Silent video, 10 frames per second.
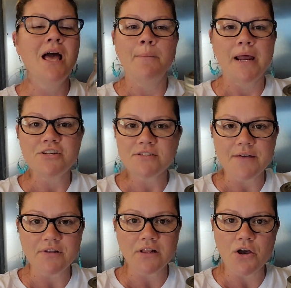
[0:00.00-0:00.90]
but I just
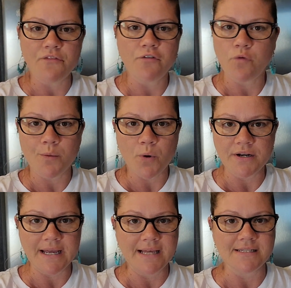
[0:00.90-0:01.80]
left it alone for 4 more
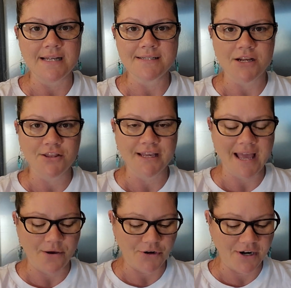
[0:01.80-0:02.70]
days, let it sit on the
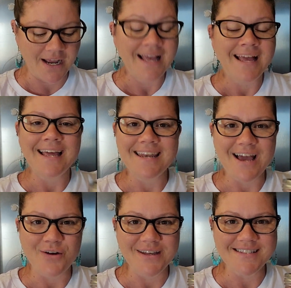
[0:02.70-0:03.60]
counter, and
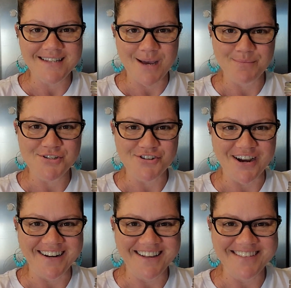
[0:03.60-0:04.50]
now it's time to
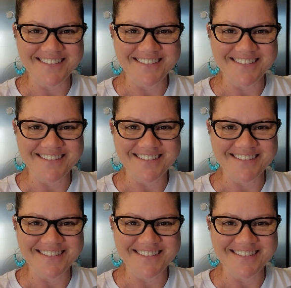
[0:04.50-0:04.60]
strain it.